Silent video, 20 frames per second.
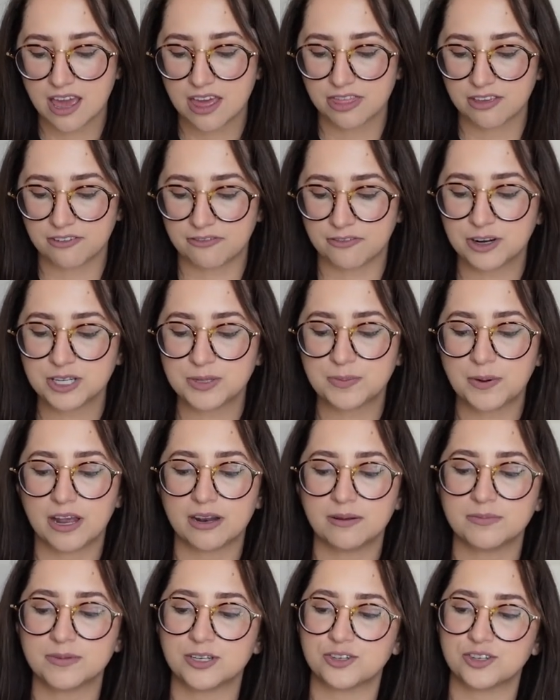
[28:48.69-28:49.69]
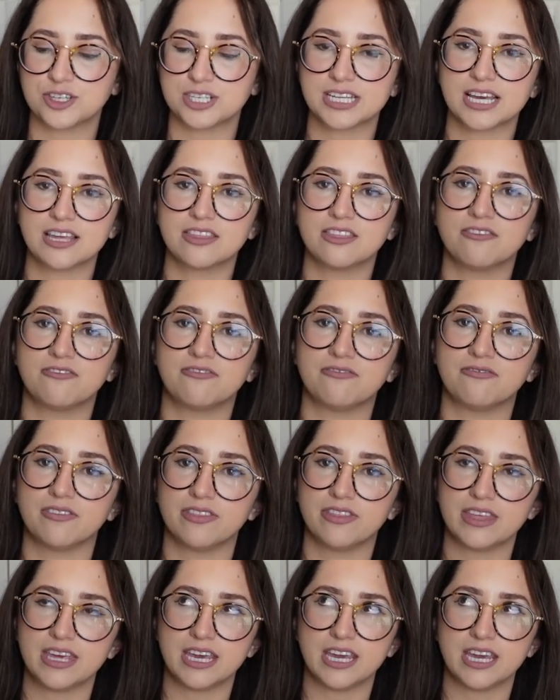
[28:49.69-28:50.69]
The first bottoms are just like the
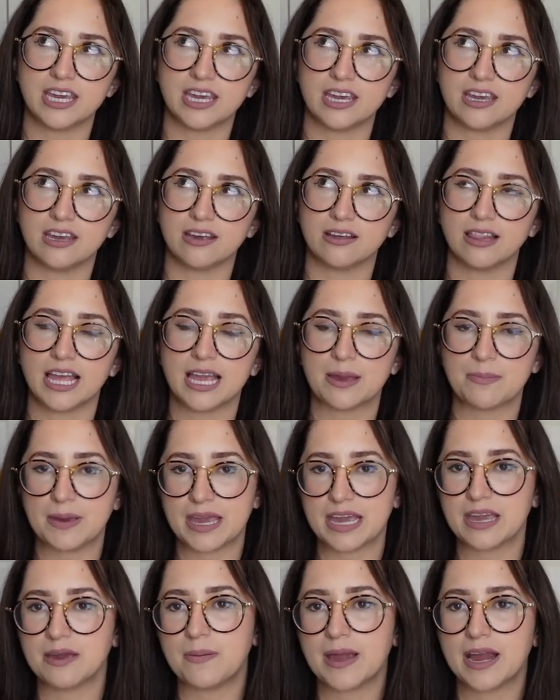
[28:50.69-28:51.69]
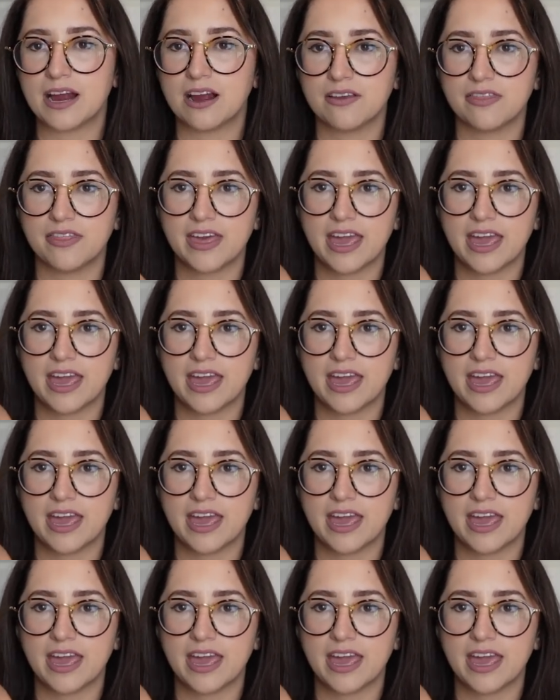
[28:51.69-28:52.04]
the like pink pair.